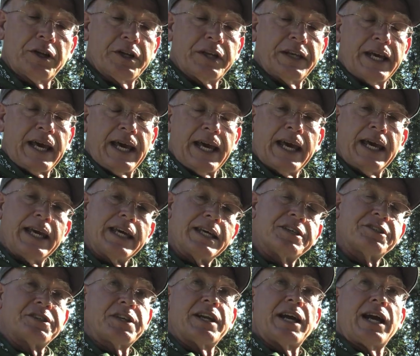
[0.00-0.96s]
today
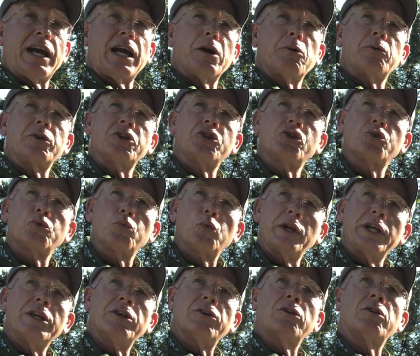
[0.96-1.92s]
is an Irish
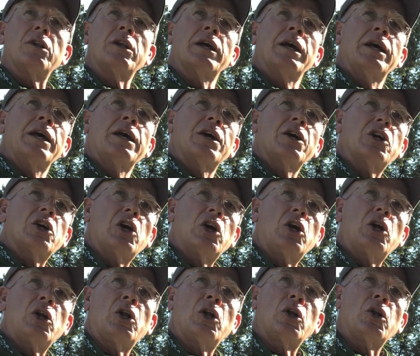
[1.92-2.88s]
reel
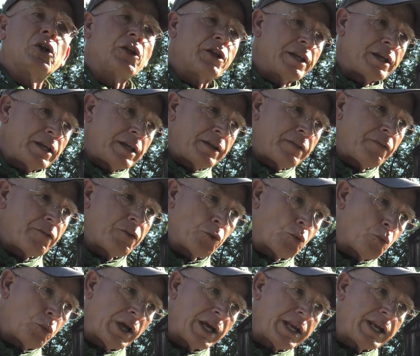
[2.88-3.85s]
called
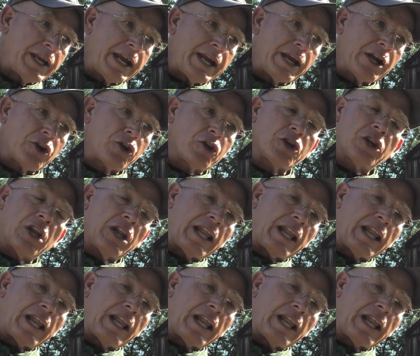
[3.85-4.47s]
The Red-Haired